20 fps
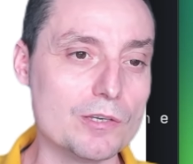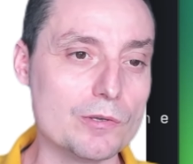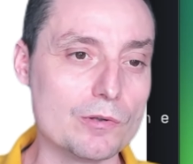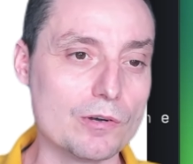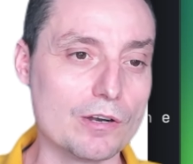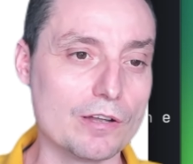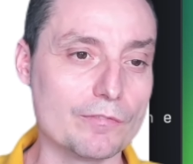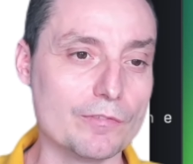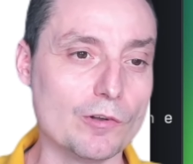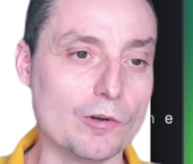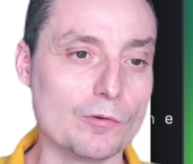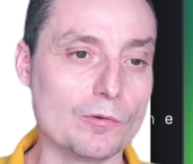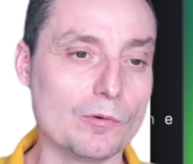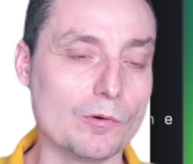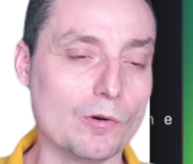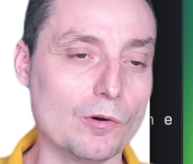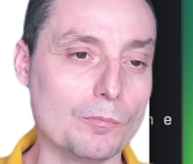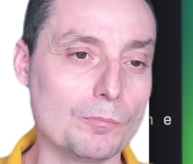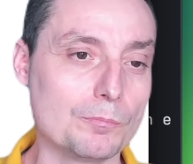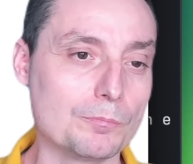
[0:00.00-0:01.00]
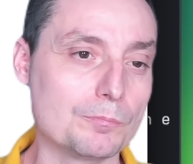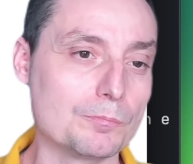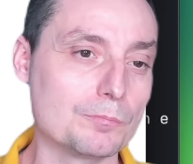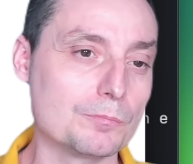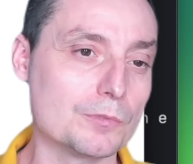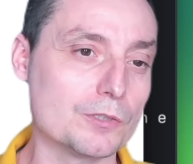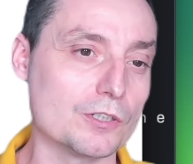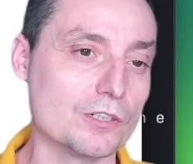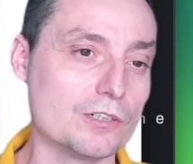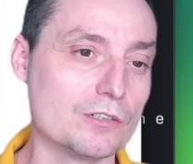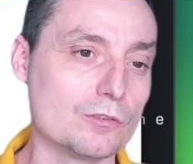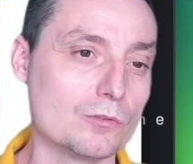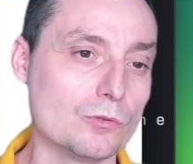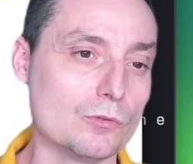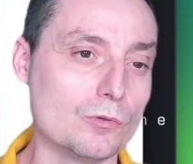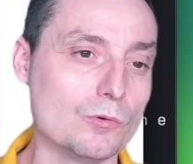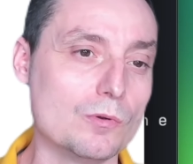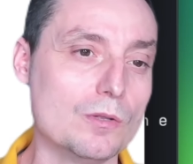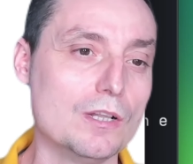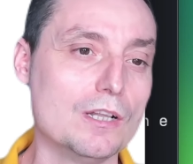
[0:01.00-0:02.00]
you'll have the option
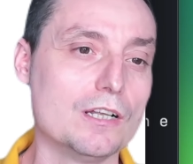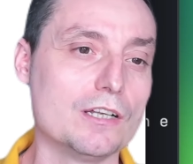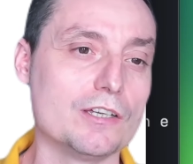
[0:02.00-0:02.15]
to